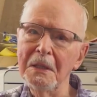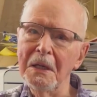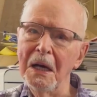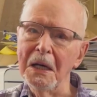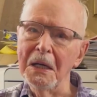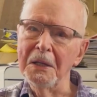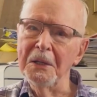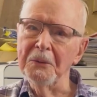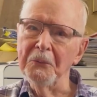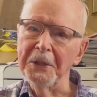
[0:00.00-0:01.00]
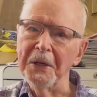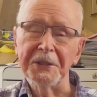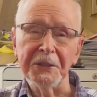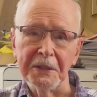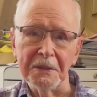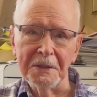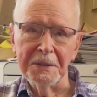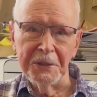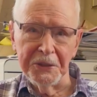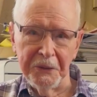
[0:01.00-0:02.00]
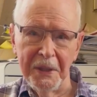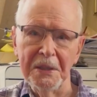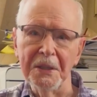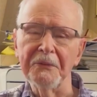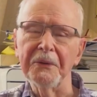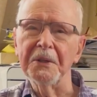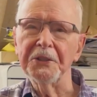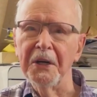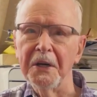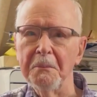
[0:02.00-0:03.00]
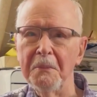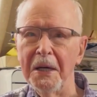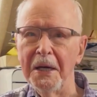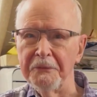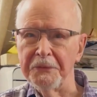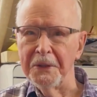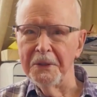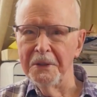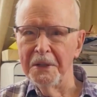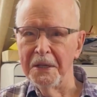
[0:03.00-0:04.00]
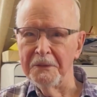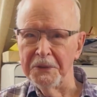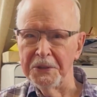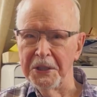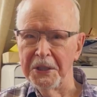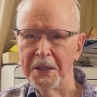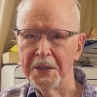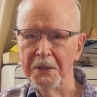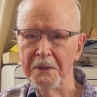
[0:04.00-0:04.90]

And when I settled in Australia for a time after Chicago,